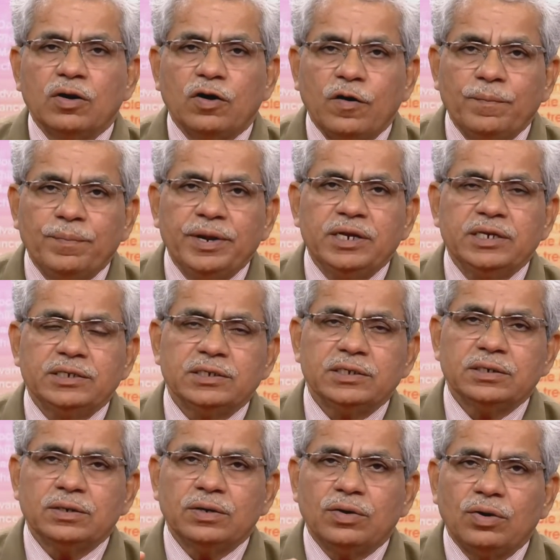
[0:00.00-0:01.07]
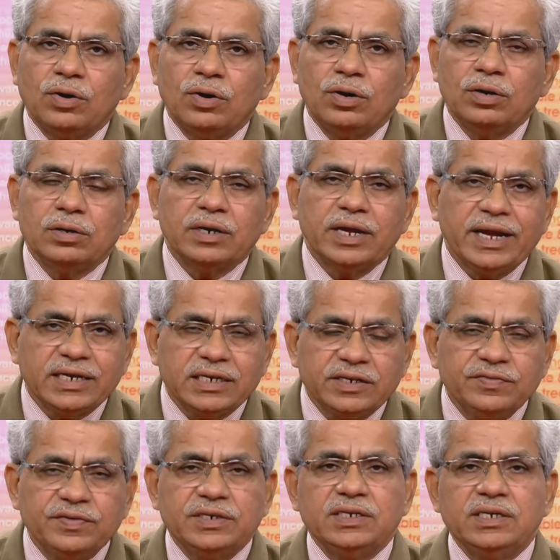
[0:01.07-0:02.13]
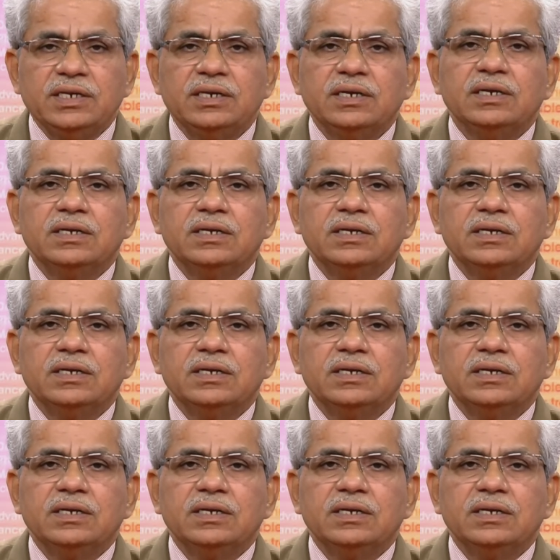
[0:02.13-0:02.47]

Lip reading: operation or activity